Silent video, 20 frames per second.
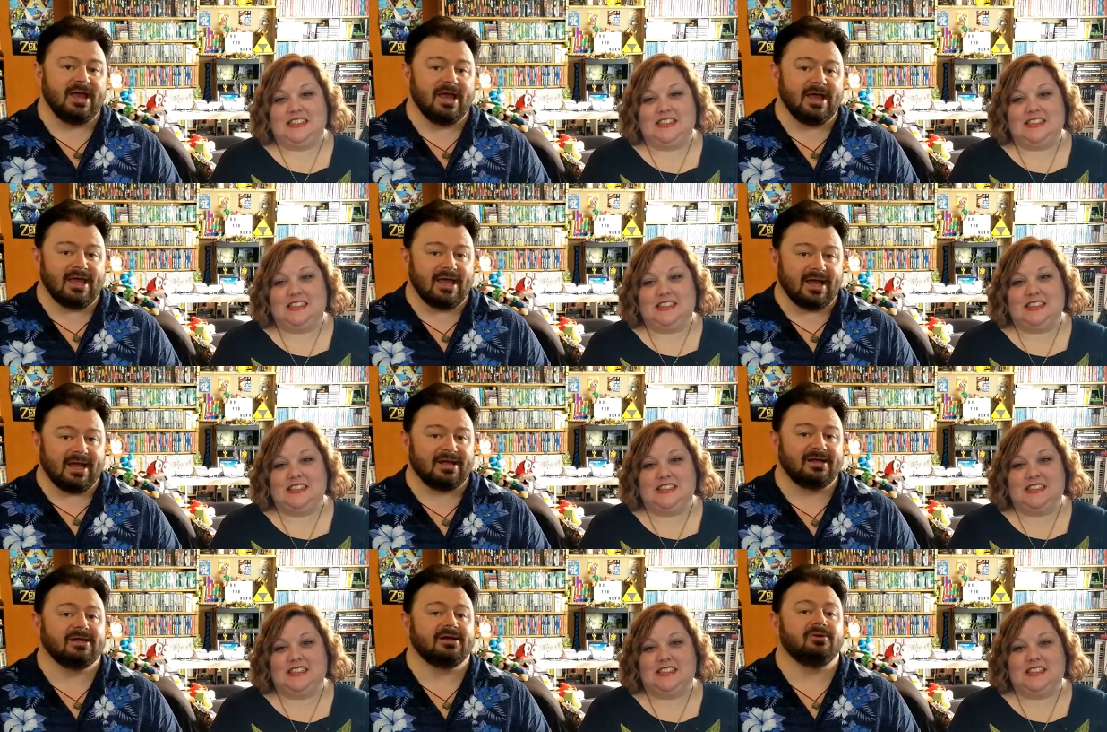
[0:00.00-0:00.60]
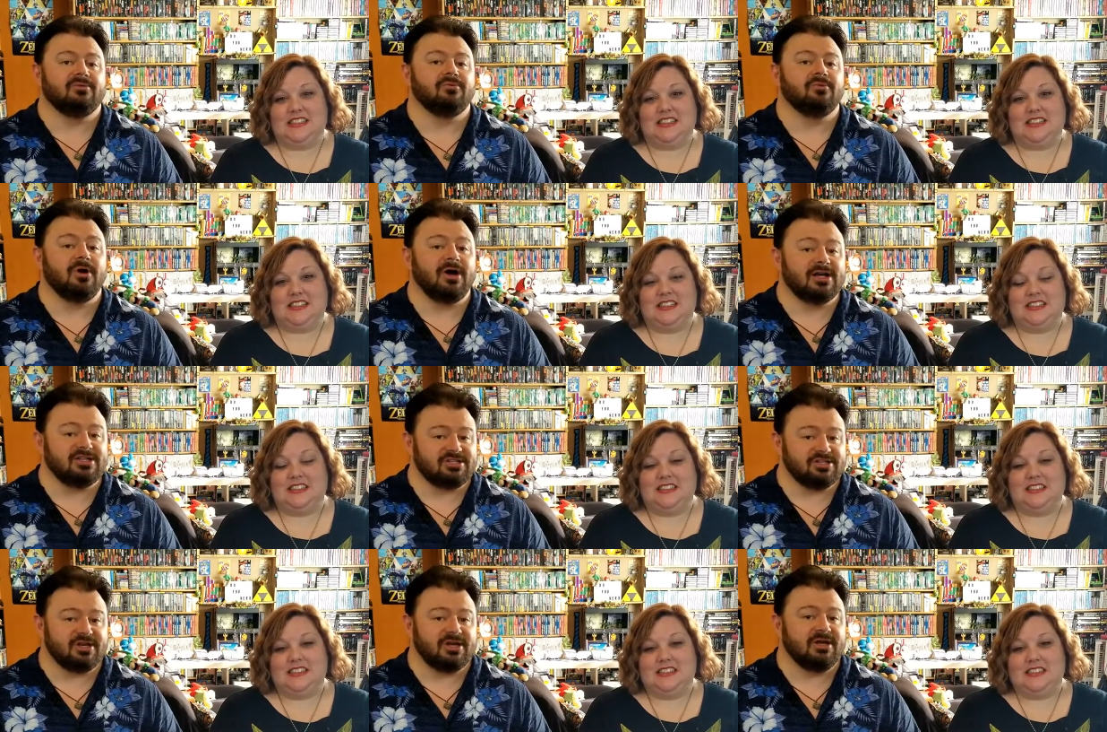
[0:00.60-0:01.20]
Speaker 1: and
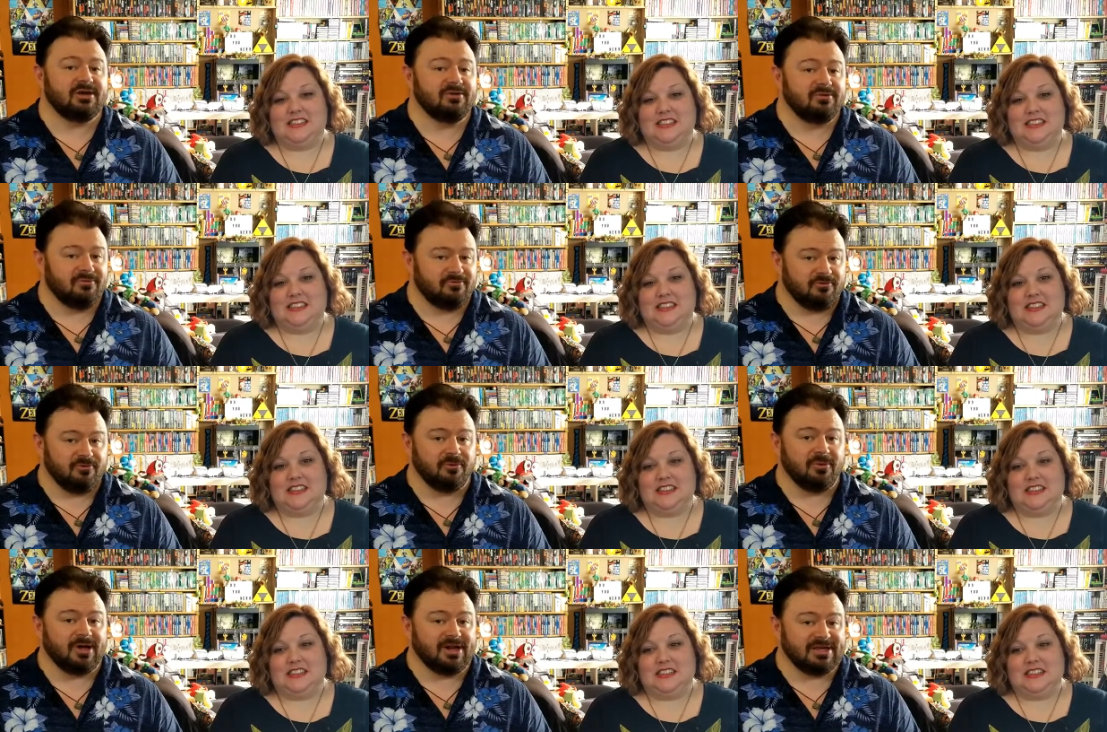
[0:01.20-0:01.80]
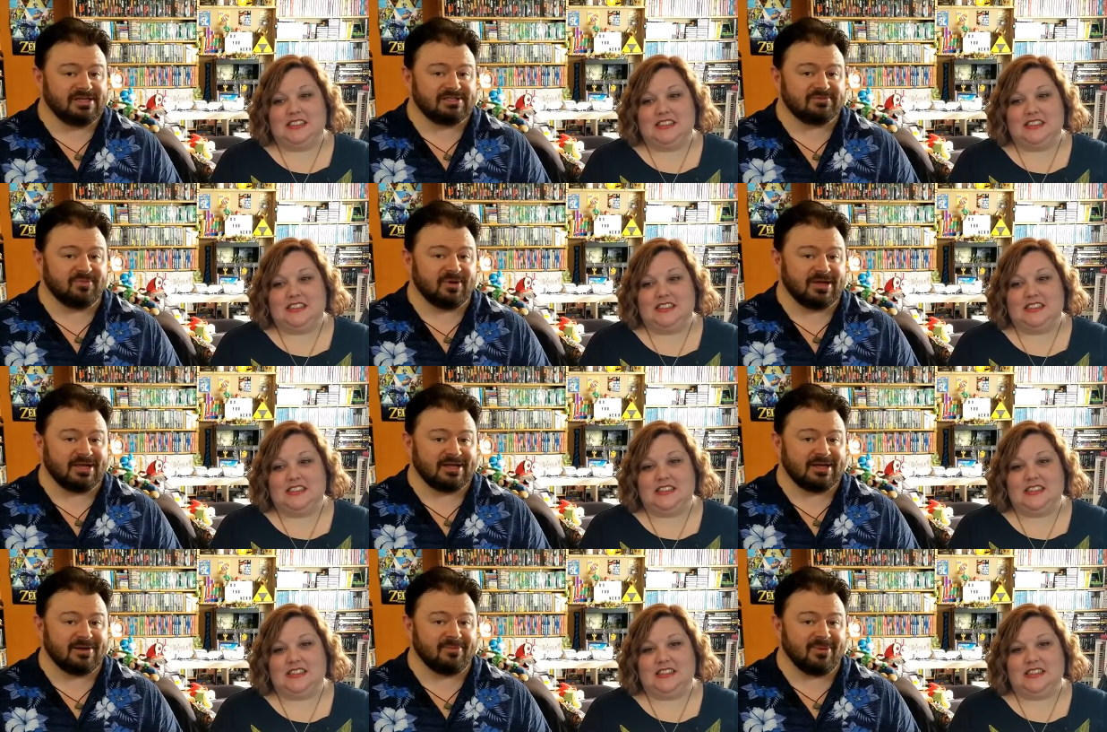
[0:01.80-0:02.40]
watch for what he's
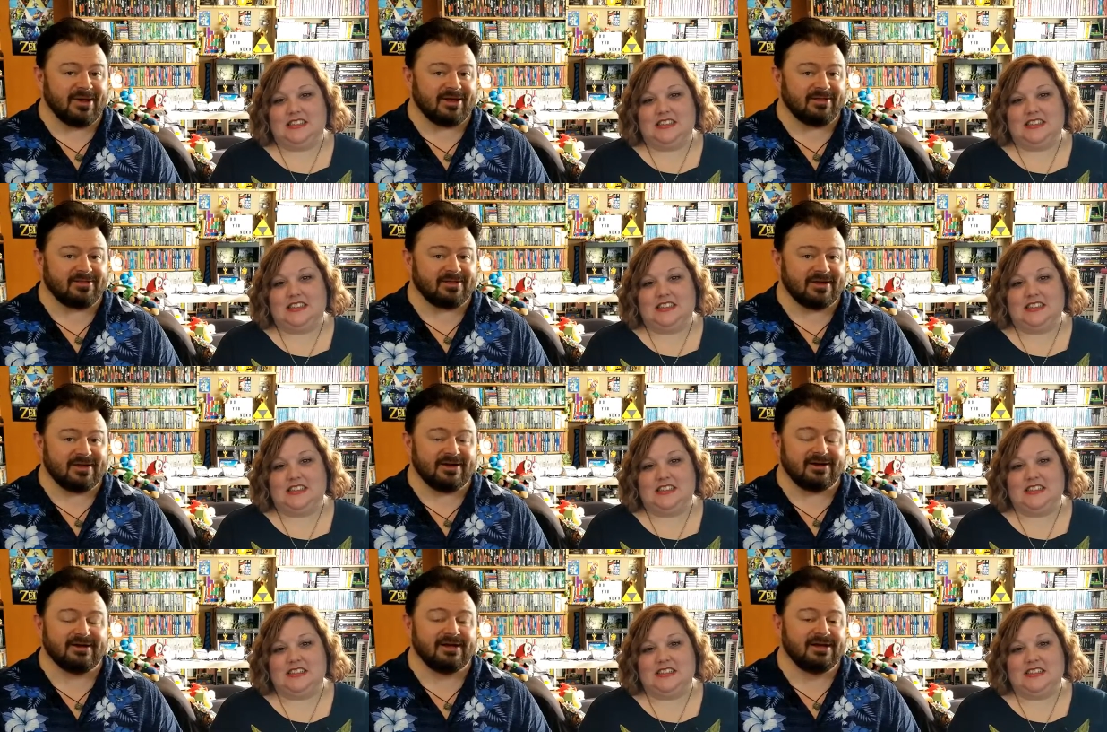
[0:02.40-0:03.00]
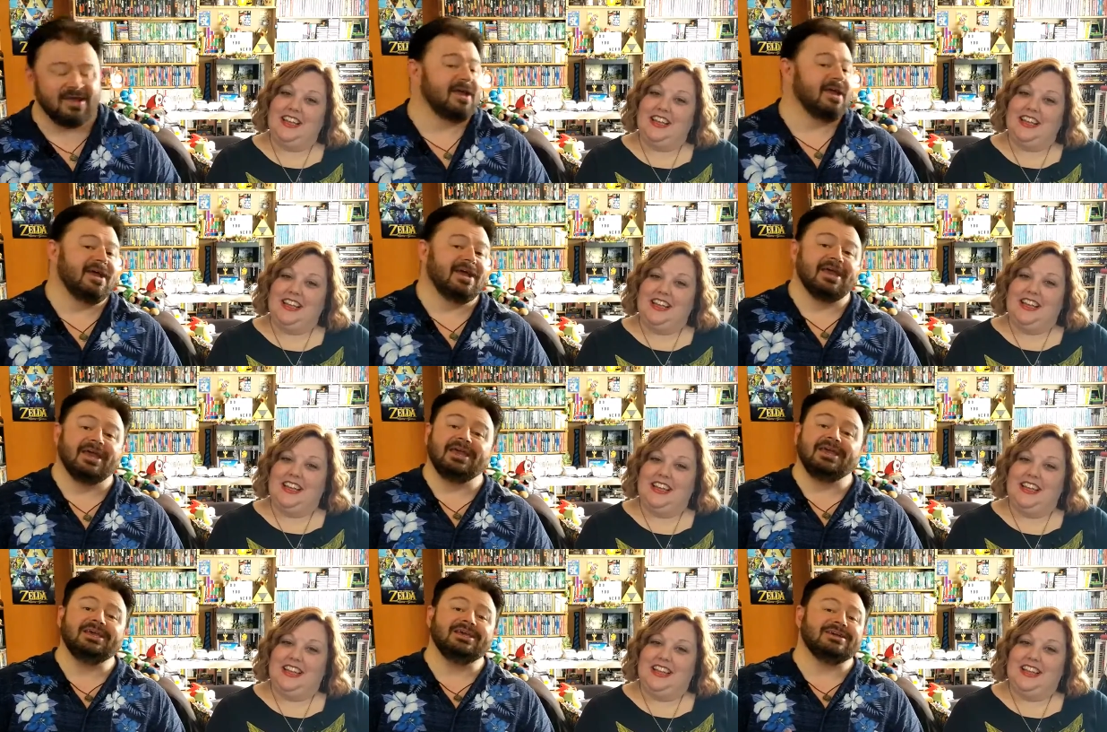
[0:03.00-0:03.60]
picking up out there.
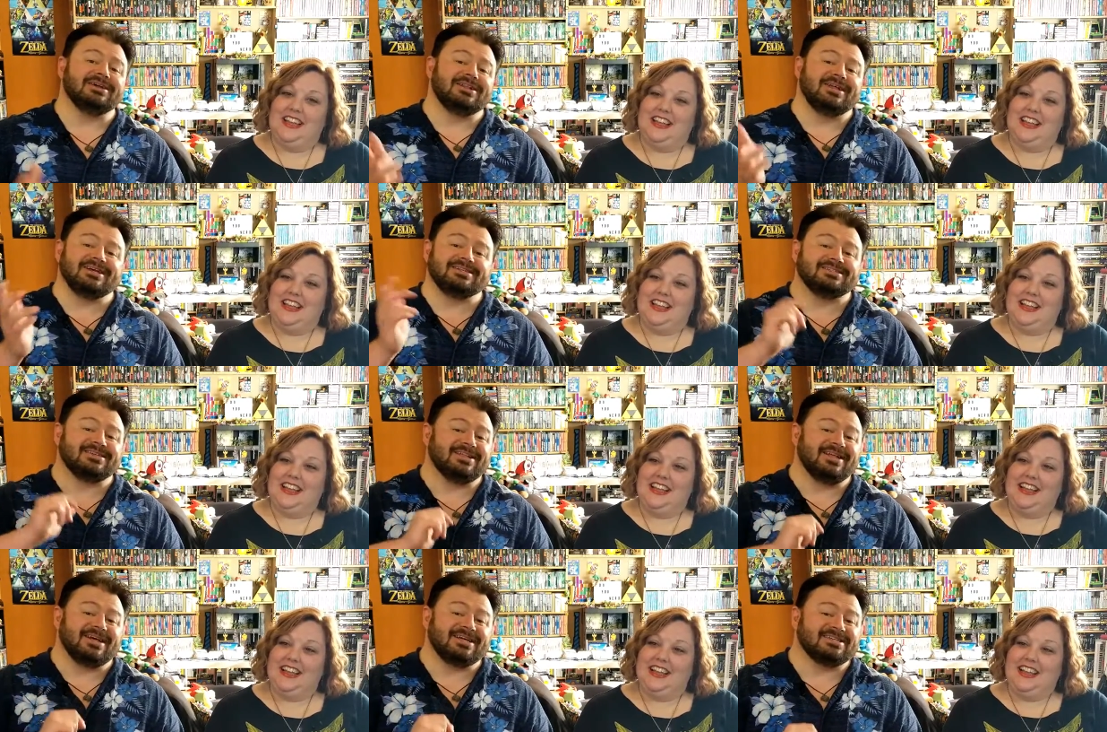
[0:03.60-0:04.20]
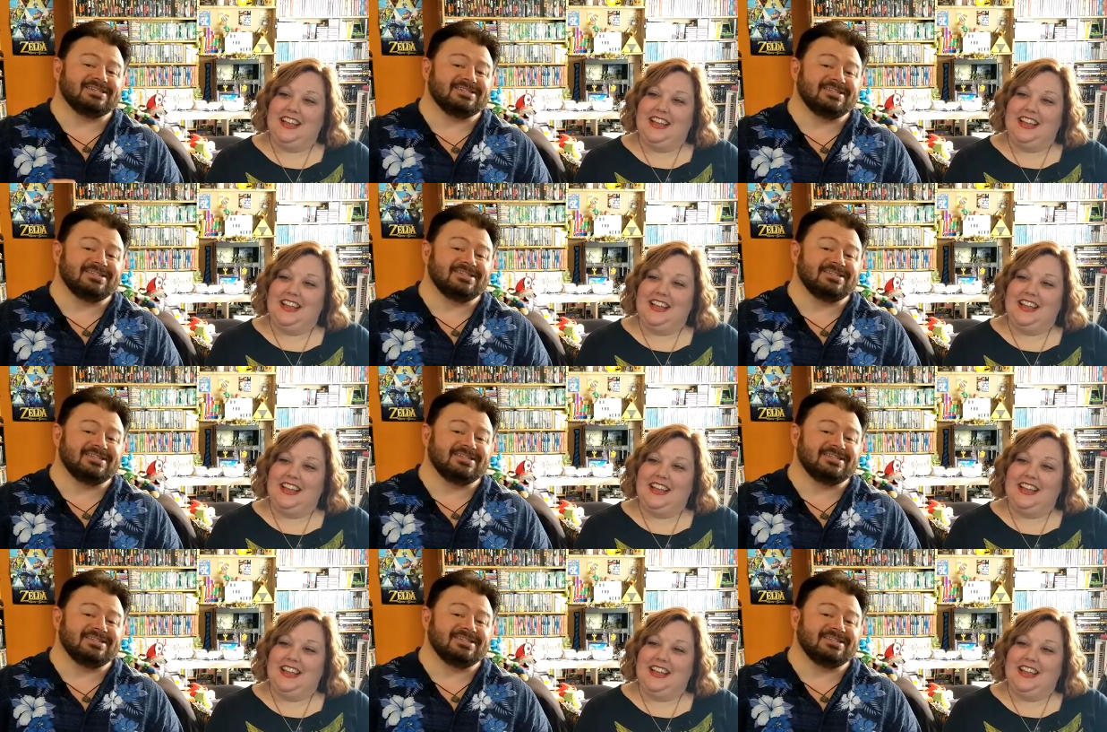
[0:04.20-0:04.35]
He collects a lot of